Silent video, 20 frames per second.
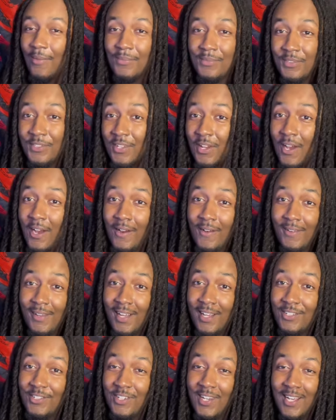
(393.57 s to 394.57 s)
I'm sorry,
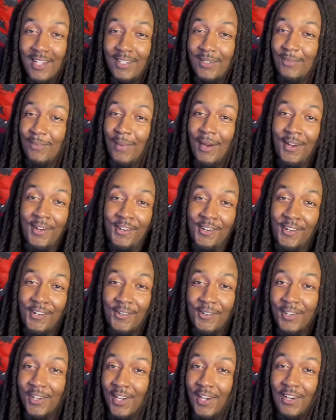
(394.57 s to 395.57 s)
I tried to murder
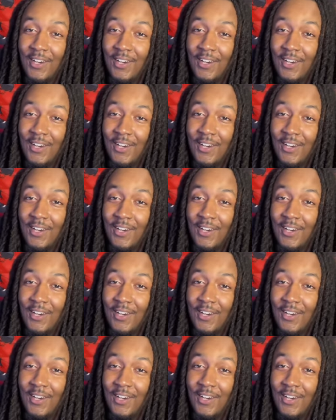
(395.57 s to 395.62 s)
you in